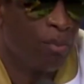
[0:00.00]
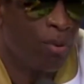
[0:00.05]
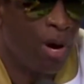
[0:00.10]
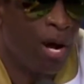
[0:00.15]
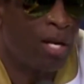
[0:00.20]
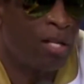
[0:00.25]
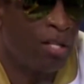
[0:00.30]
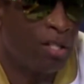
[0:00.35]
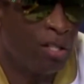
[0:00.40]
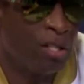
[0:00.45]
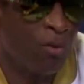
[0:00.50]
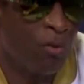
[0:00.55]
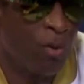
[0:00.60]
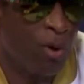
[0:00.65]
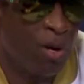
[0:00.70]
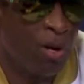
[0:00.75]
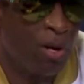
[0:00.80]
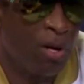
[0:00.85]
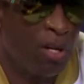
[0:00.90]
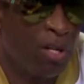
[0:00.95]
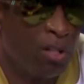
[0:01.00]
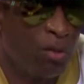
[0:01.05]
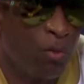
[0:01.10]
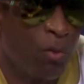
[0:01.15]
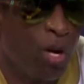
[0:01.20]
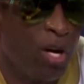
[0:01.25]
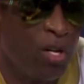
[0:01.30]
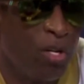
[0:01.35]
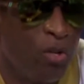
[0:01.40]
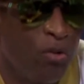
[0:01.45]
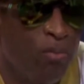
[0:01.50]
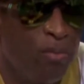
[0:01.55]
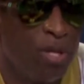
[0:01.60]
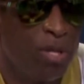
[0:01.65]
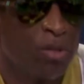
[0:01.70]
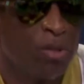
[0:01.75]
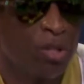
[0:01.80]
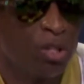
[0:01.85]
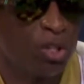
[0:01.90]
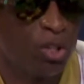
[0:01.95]
practice is where you
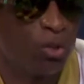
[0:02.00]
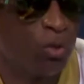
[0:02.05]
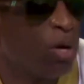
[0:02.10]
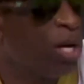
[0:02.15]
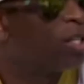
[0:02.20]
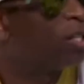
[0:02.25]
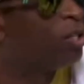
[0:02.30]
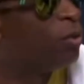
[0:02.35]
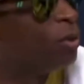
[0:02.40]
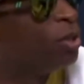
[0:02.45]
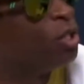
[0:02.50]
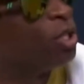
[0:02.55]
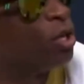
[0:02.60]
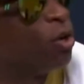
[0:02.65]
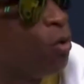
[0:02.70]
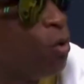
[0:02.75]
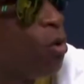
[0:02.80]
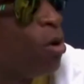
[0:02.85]
build a trust with your